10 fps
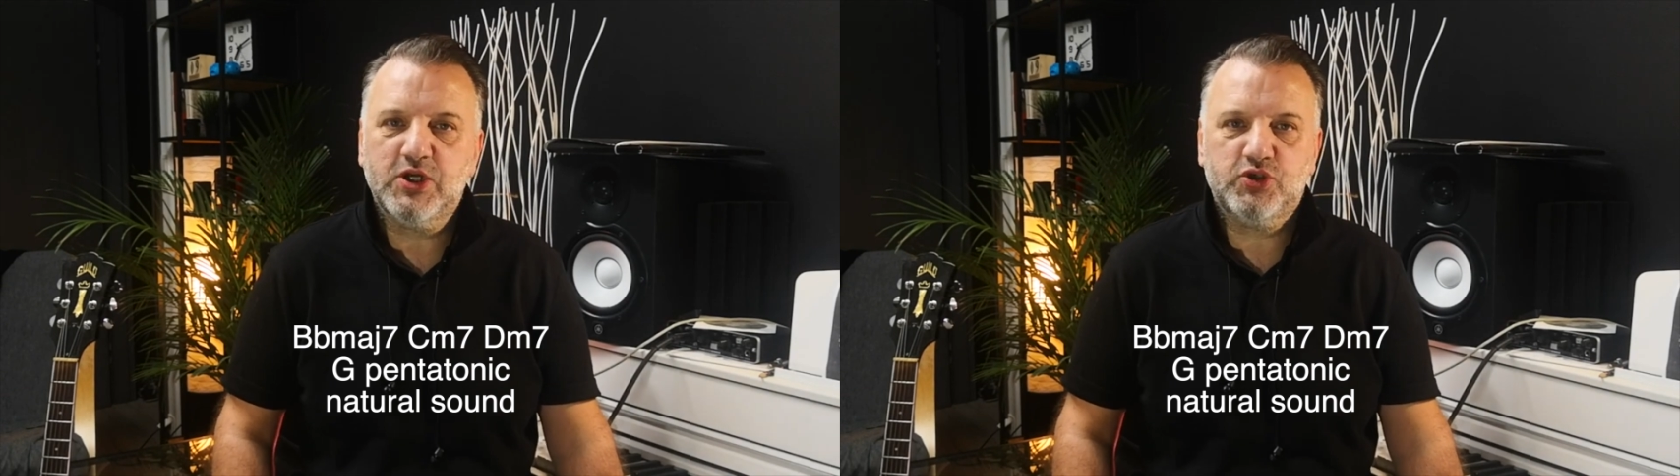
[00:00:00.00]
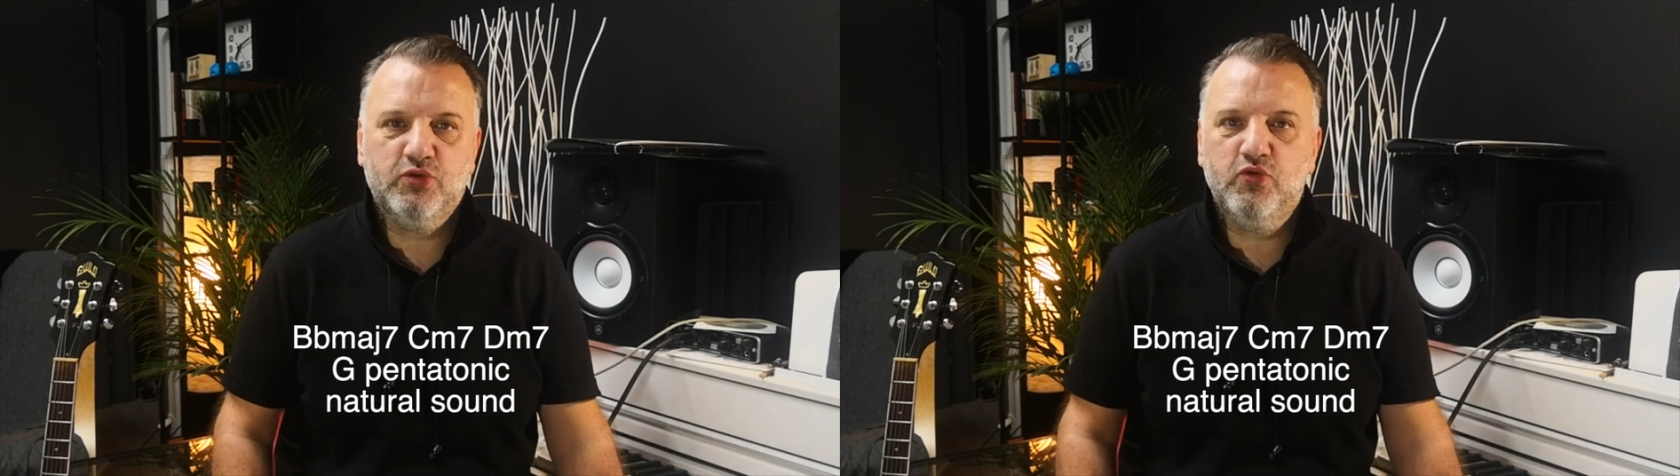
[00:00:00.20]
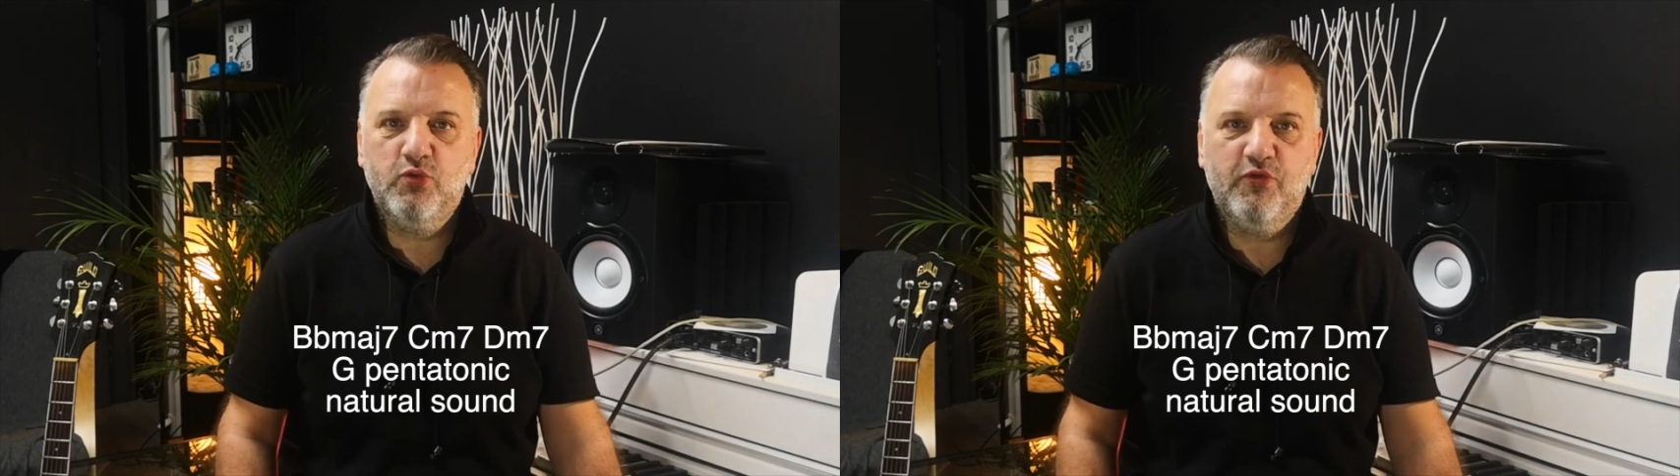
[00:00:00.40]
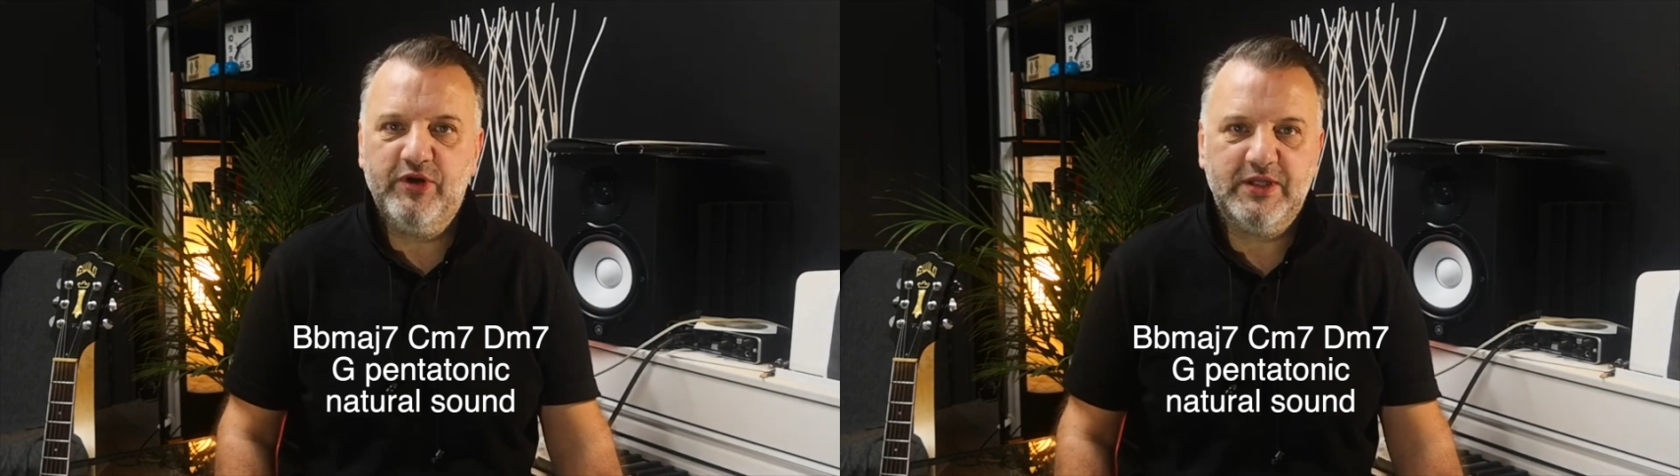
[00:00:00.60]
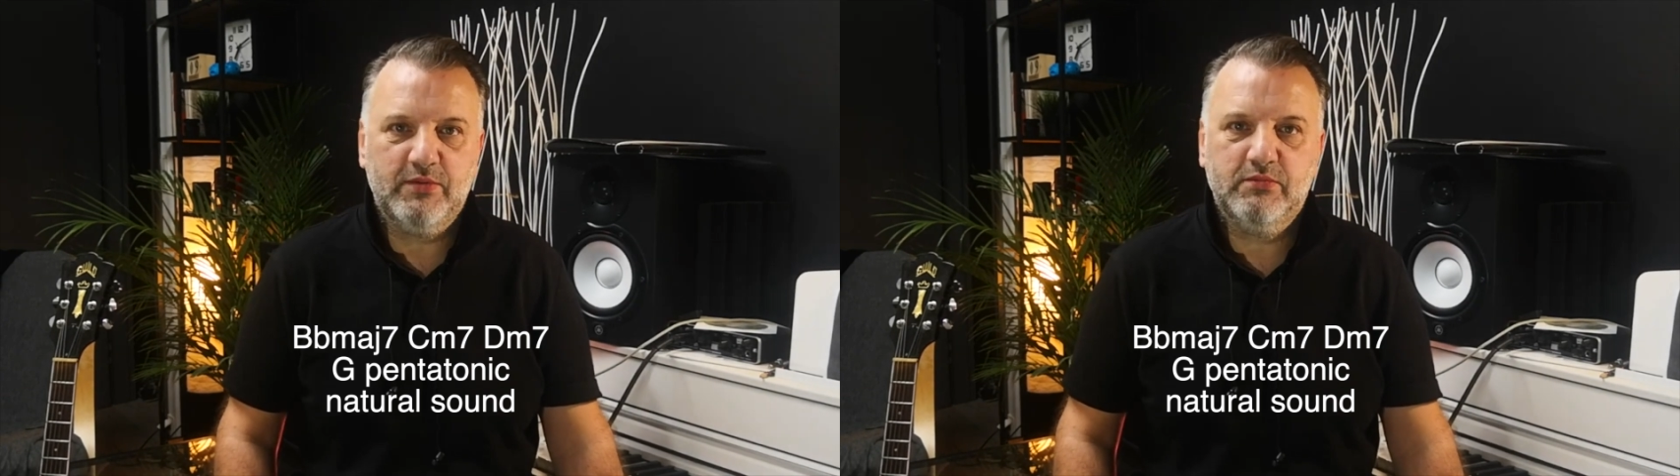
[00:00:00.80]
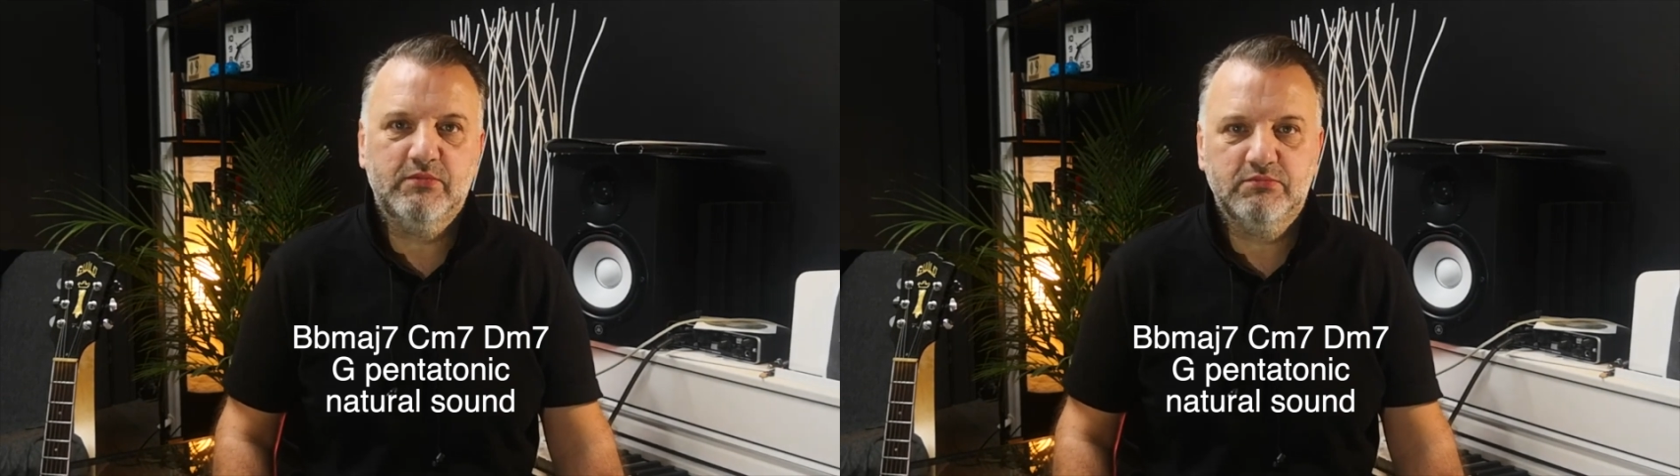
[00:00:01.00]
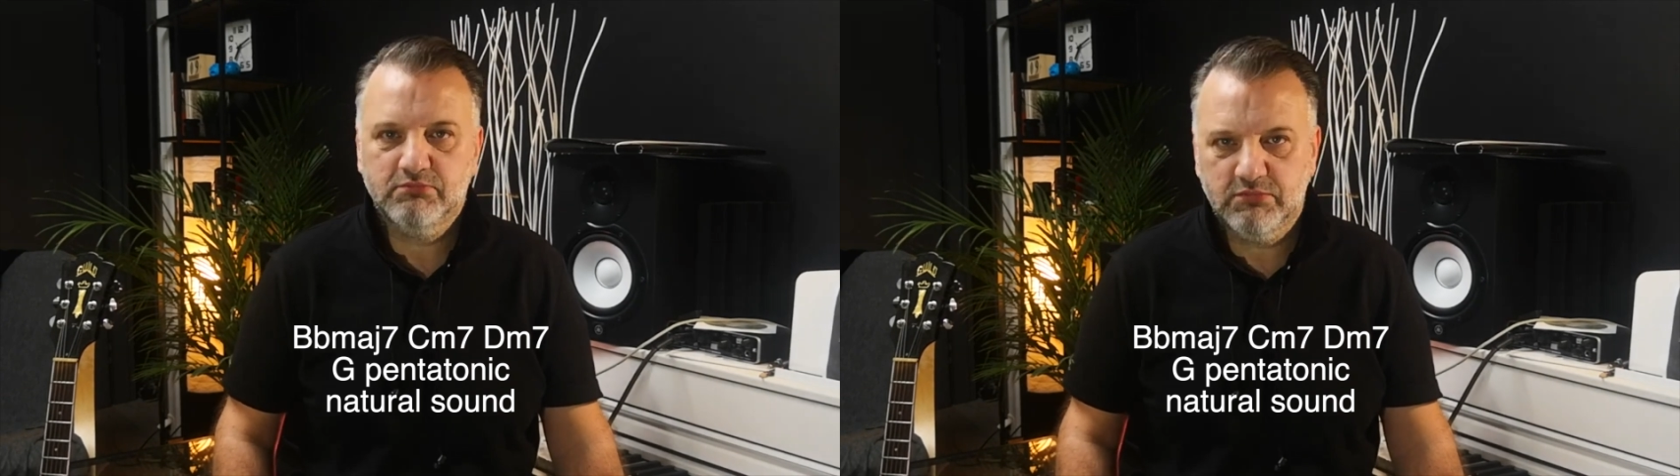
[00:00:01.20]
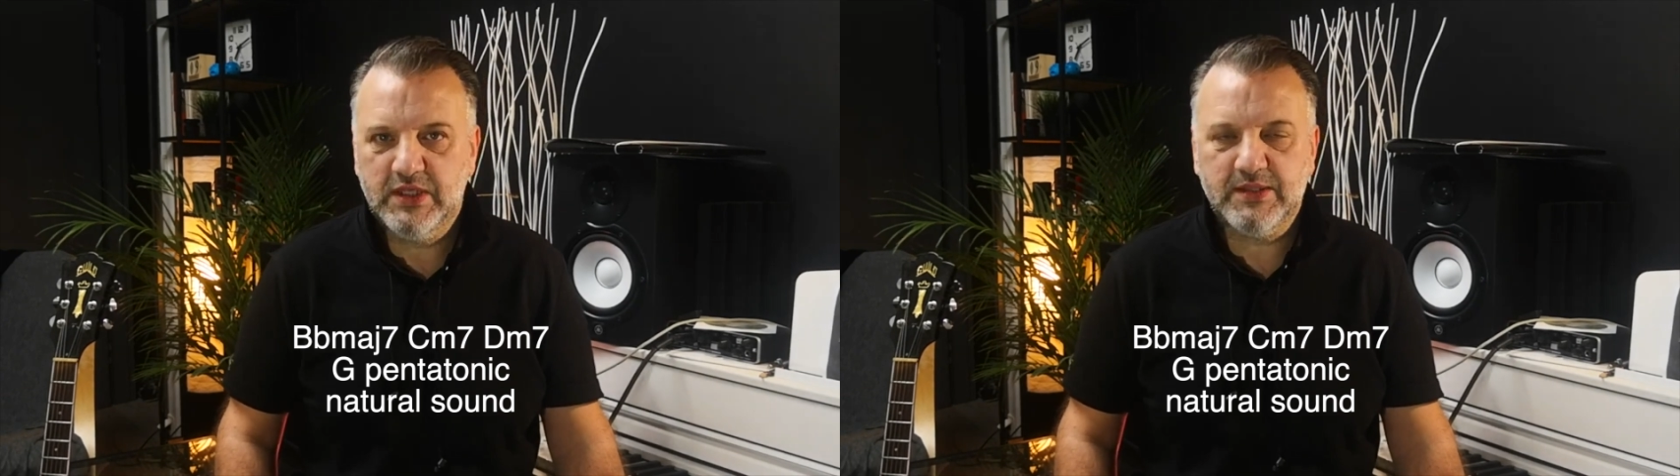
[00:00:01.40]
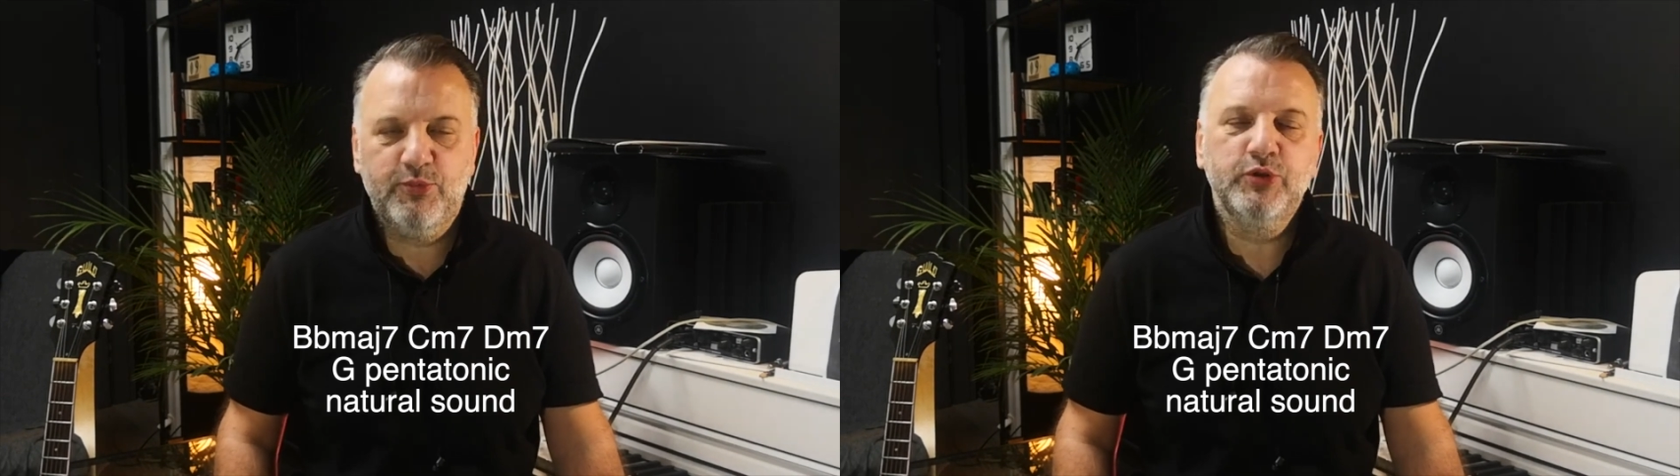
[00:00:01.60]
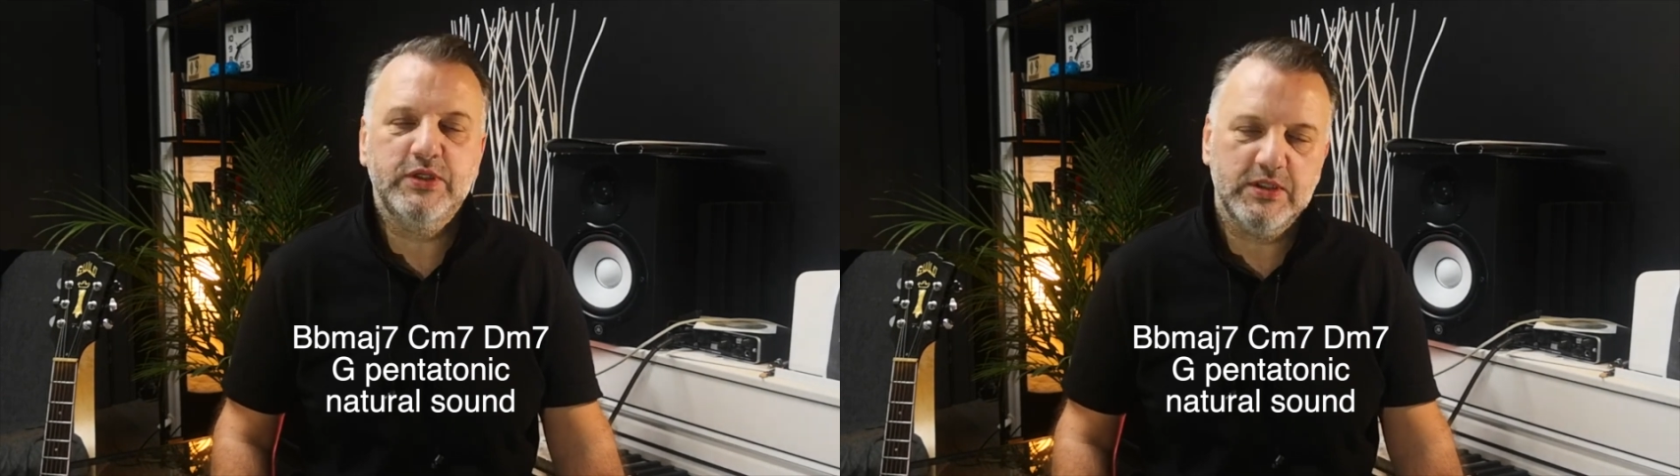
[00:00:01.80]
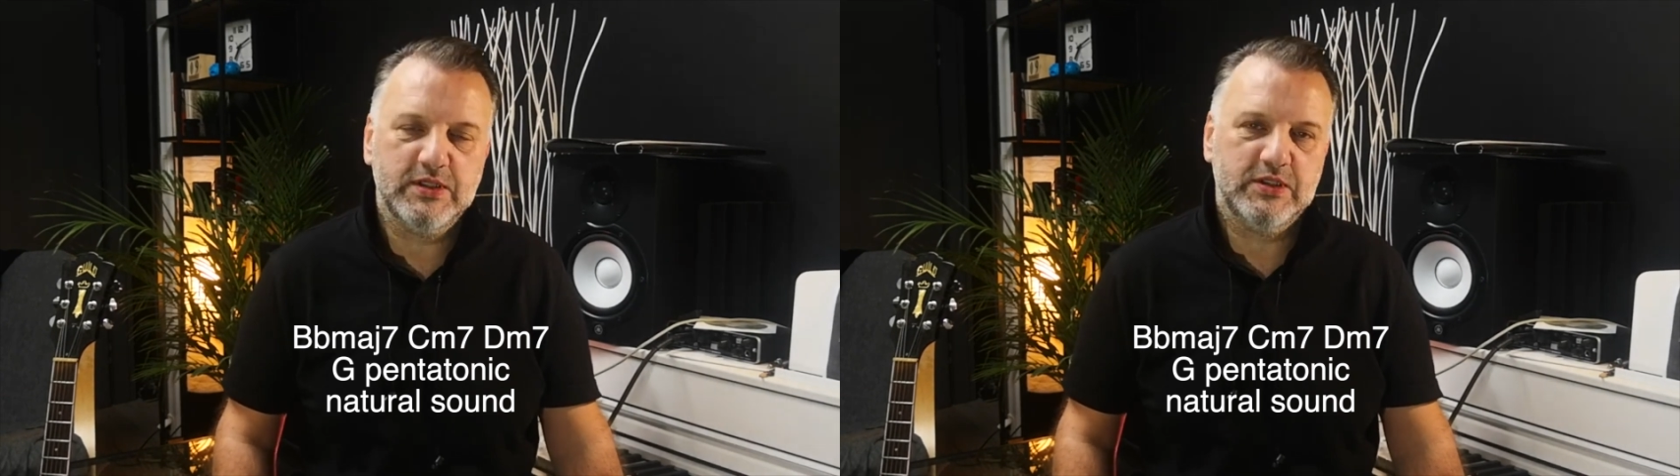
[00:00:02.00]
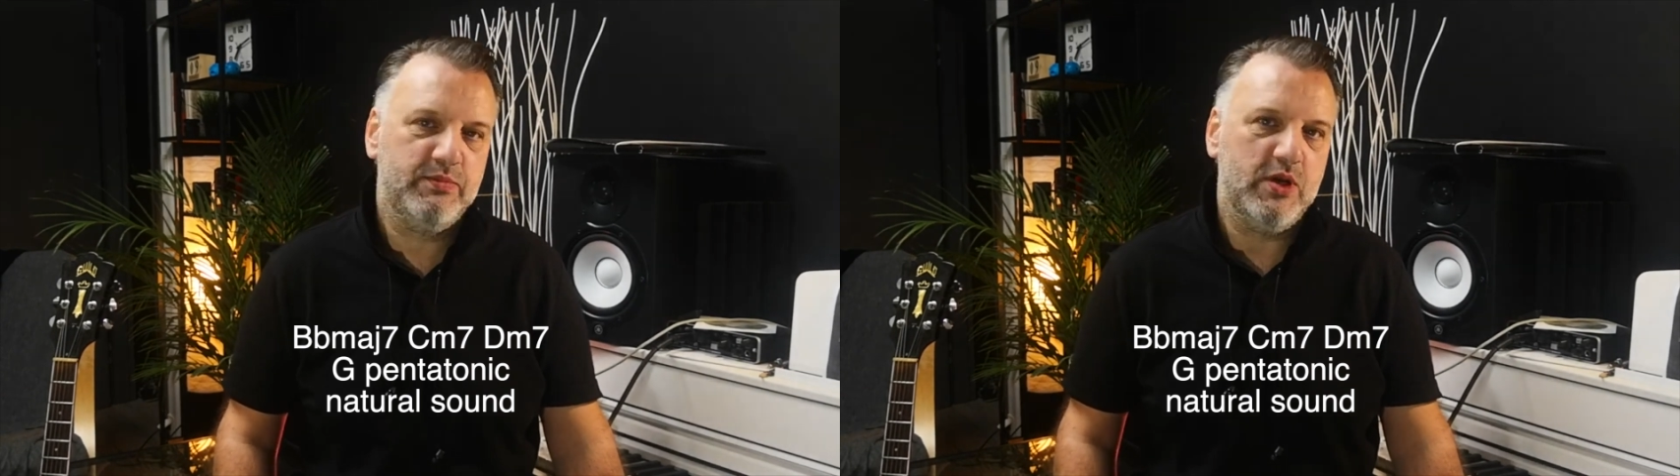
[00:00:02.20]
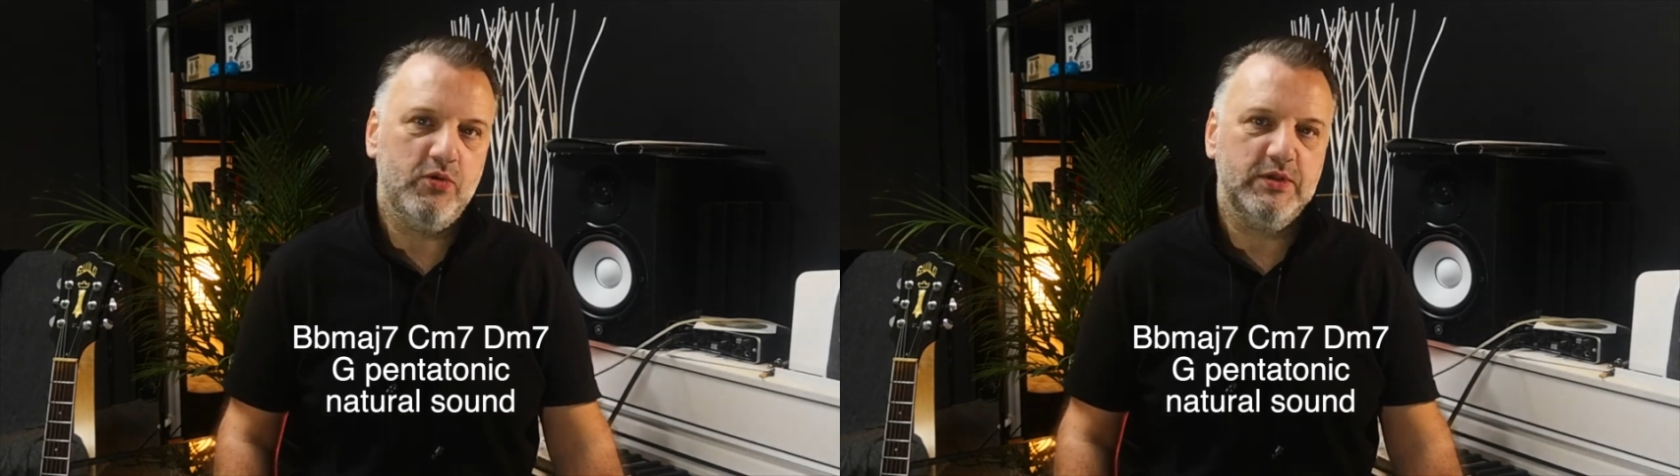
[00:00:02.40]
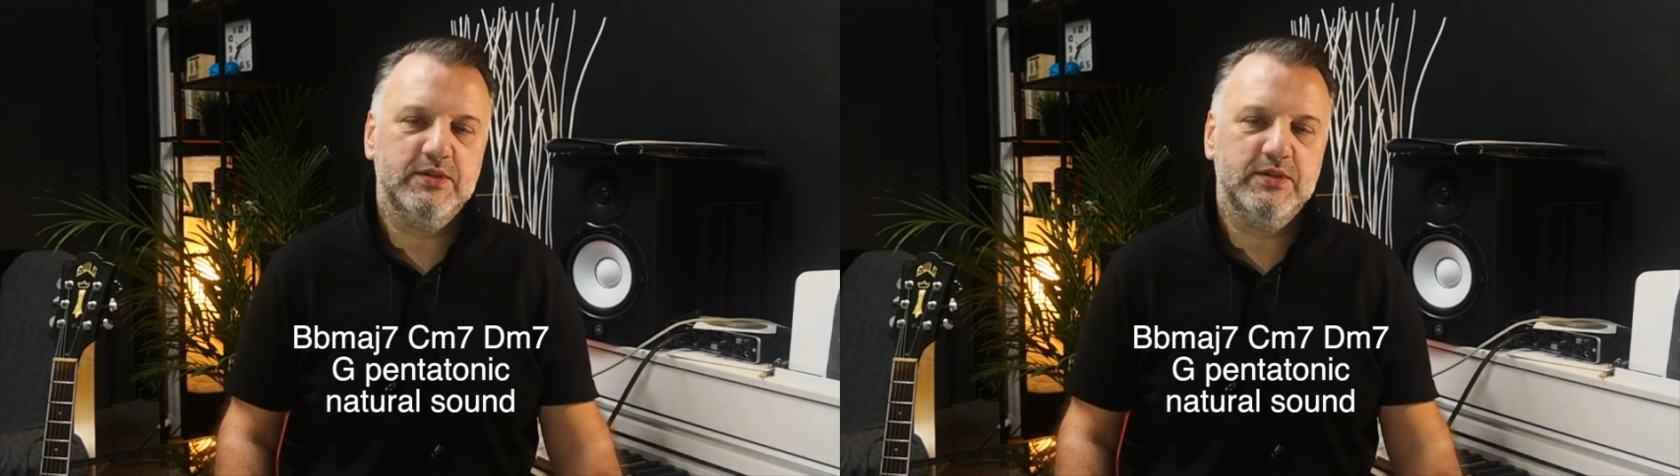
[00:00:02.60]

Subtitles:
use the notes of the natural major scale B flat,